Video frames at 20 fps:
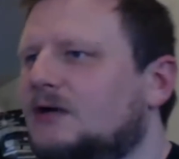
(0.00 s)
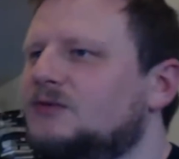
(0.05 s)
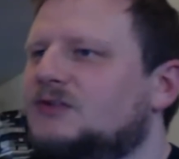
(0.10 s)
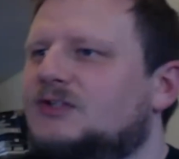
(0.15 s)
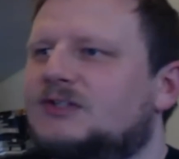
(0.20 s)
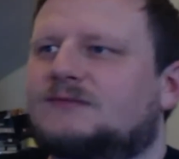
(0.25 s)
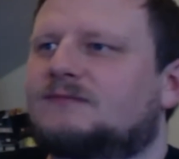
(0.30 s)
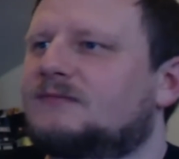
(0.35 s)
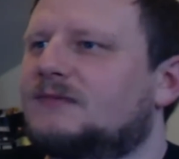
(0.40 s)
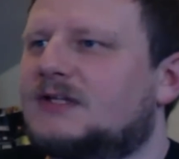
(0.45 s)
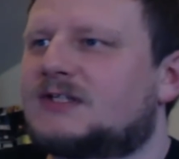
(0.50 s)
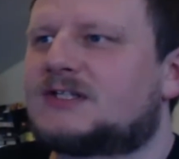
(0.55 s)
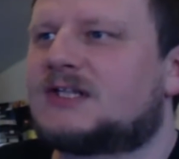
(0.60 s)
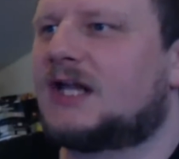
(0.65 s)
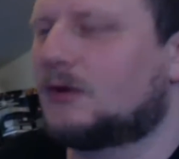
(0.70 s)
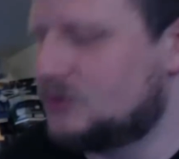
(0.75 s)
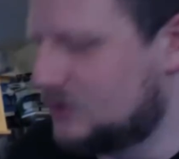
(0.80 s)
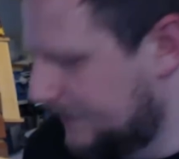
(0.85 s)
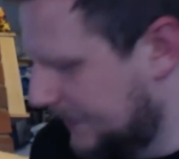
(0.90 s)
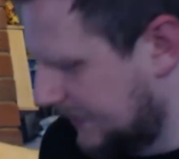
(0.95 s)
loads of there's
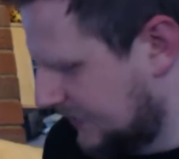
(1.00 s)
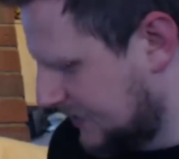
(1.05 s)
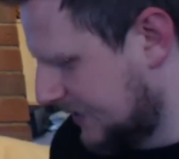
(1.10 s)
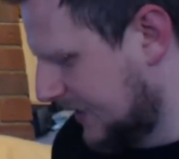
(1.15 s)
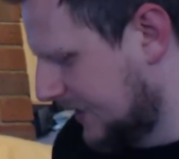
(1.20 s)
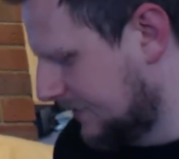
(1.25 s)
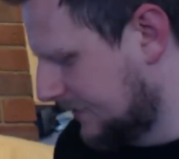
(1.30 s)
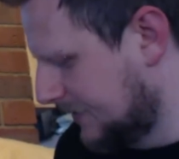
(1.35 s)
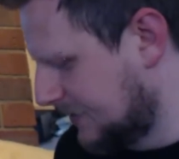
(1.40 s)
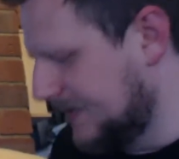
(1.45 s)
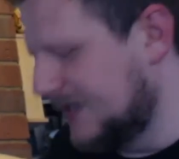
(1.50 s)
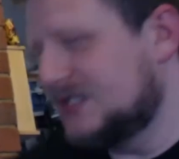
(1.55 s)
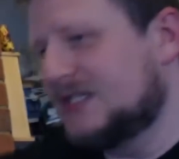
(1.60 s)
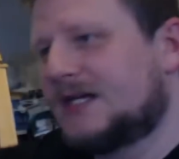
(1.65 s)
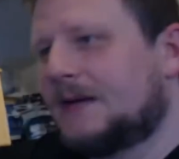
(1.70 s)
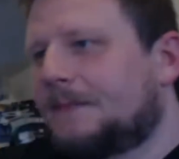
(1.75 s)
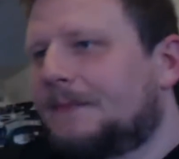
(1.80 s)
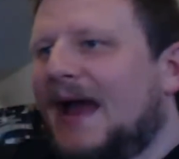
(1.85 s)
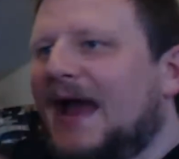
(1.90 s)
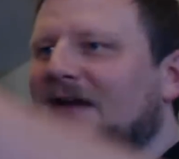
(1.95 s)
loads of bits in here. There's
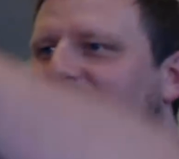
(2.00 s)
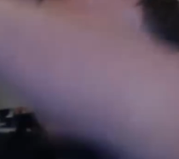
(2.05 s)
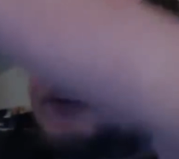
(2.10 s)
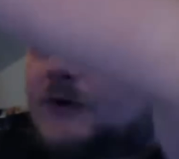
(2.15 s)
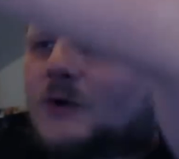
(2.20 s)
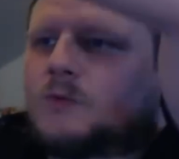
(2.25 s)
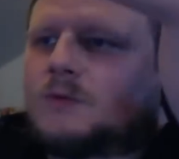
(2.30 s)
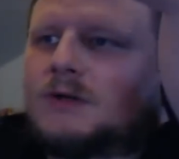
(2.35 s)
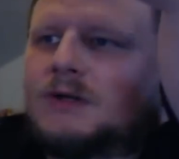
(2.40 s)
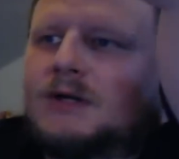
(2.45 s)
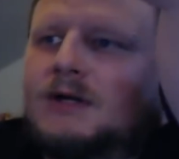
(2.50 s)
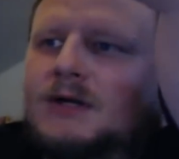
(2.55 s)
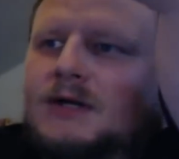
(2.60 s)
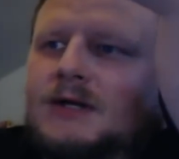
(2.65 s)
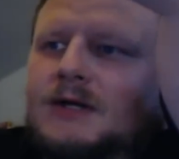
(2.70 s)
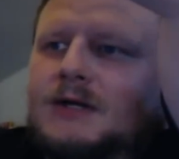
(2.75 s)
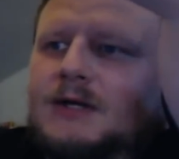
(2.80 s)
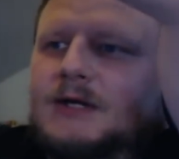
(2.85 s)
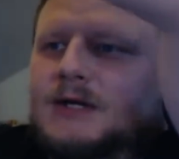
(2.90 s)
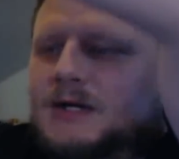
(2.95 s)
basically a bag full.
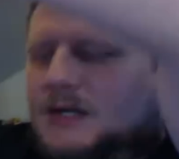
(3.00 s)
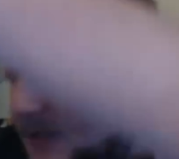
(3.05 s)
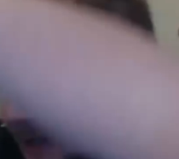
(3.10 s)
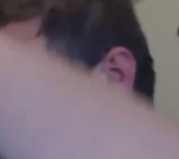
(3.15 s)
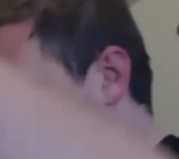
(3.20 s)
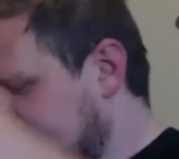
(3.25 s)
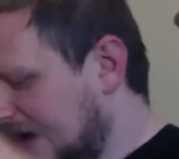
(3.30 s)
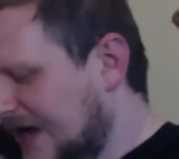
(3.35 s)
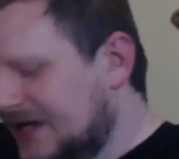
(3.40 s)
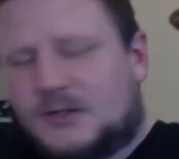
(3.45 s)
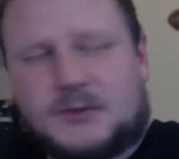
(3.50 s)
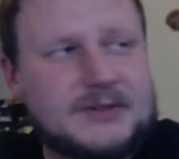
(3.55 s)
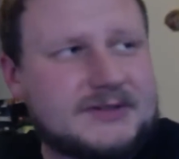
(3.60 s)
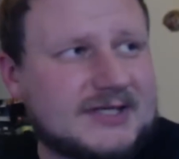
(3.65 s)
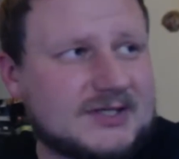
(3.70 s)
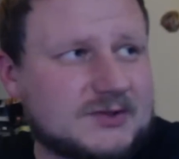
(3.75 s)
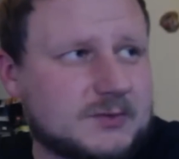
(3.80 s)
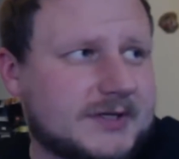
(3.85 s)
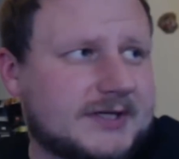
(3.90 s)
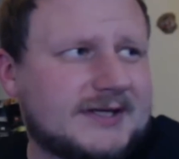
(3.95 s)
For eight quid,
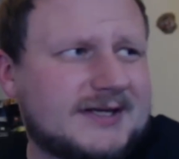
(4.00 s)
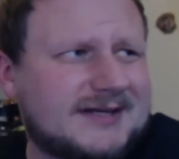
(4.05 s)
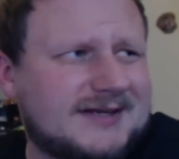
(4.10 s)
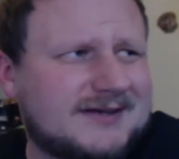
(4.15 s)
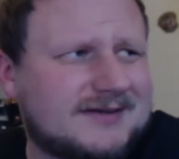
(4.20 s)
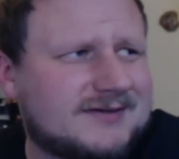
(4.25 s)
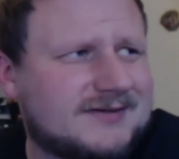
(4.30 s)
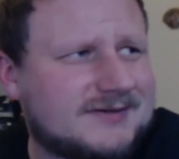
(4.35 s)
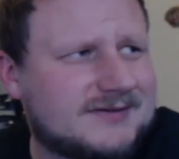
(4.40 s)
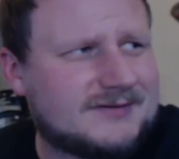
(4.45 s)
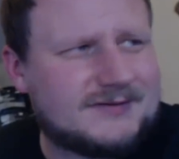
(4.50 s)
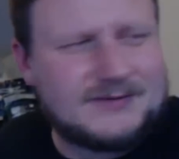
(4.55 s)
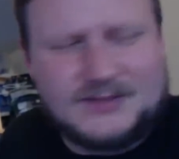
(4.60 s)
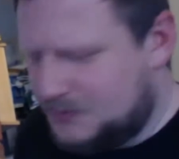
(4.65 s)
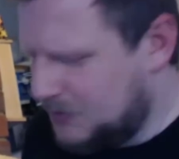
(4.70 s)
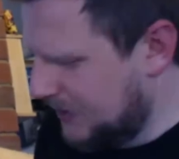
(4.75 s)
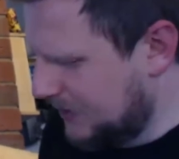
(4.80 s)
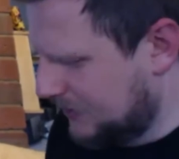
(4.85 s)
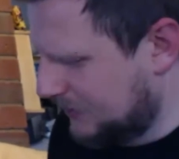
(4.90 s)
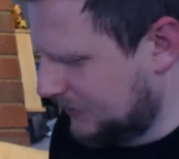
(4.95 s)
that's wicked, isn't it?
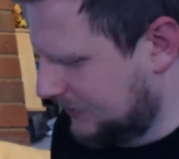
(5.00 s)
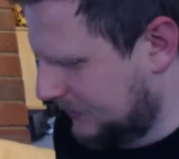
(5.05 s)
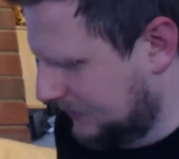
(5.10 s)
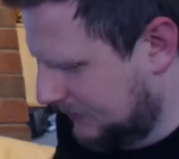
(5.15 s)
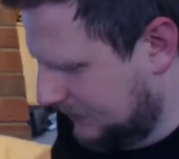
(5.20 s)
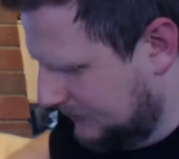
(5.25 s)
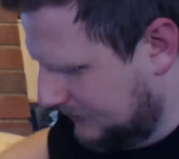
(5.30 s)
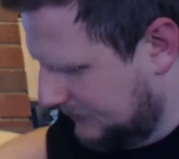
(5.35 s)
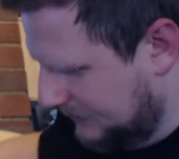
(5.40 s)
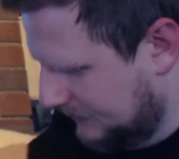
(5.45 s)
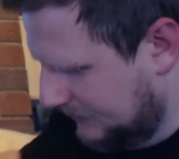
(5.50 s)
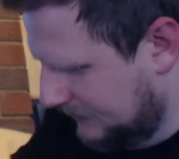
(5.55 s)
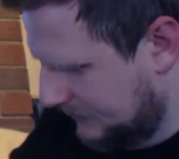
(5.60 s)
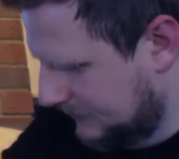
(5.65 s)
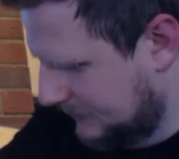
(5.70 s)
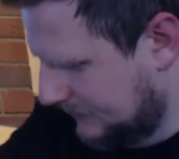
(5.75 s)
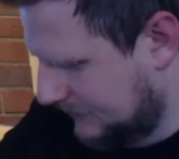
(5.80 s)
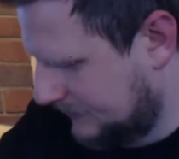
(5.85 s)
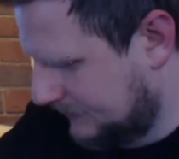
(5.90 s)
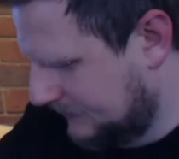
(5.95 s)
That's pretty good. Yeah. Well, we